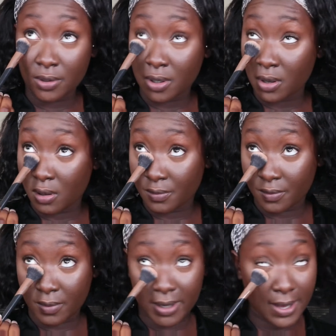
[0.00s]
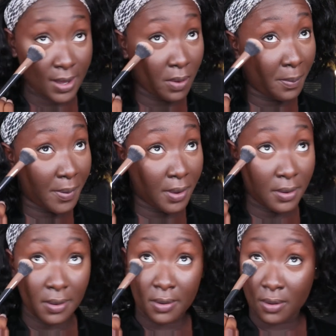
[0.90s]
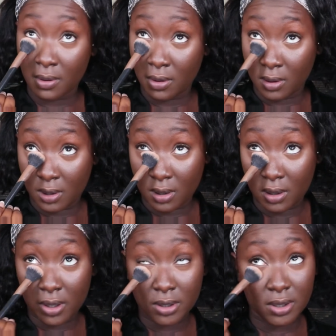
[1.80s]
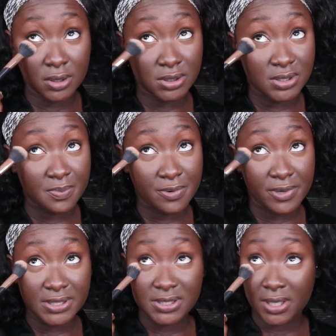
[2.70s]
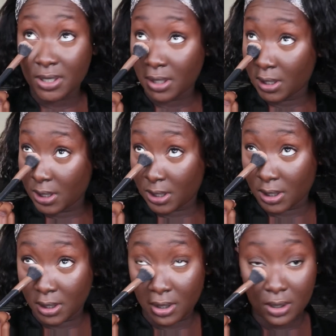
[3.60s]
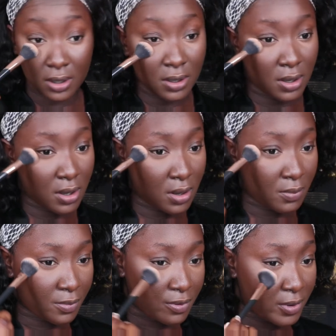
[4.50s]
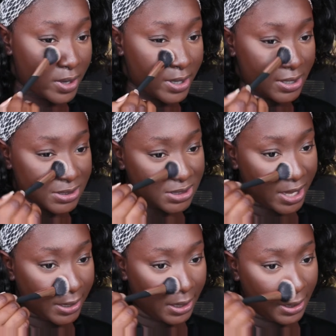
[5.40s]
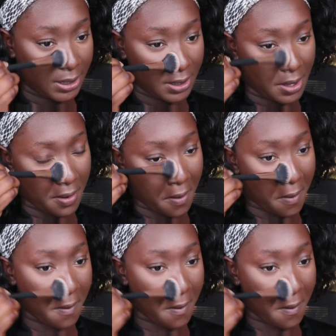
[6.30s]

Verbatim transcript: look all the way up. And then just press that in, press that in,